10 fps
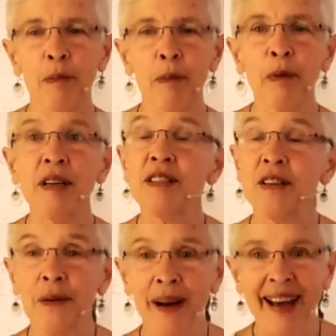
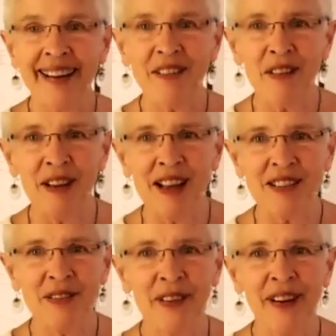pre-Socratic
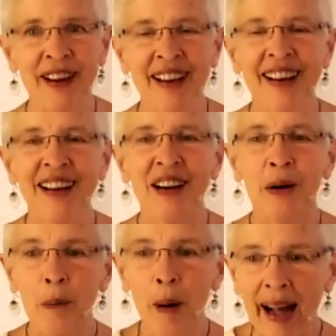philosopher,
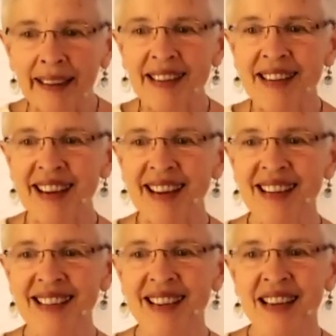
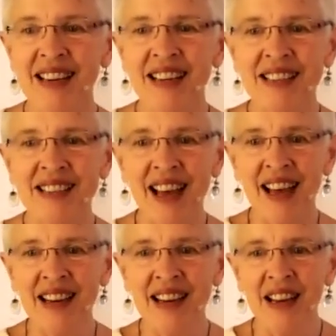Heraclitus,
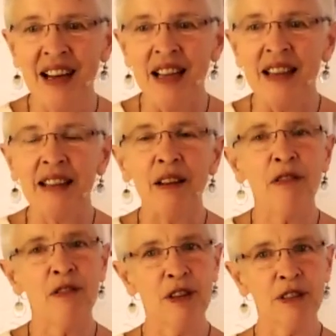said that the
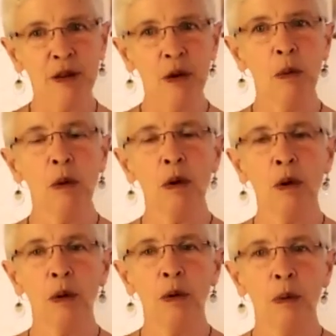physical
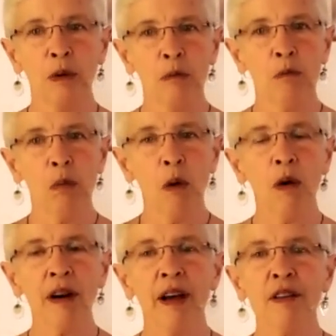world was
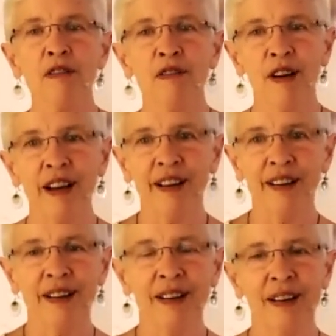born out of
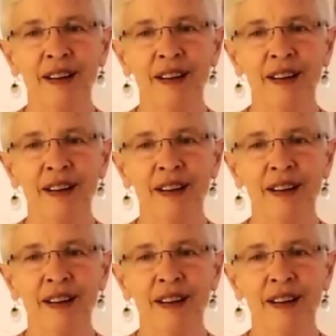fire.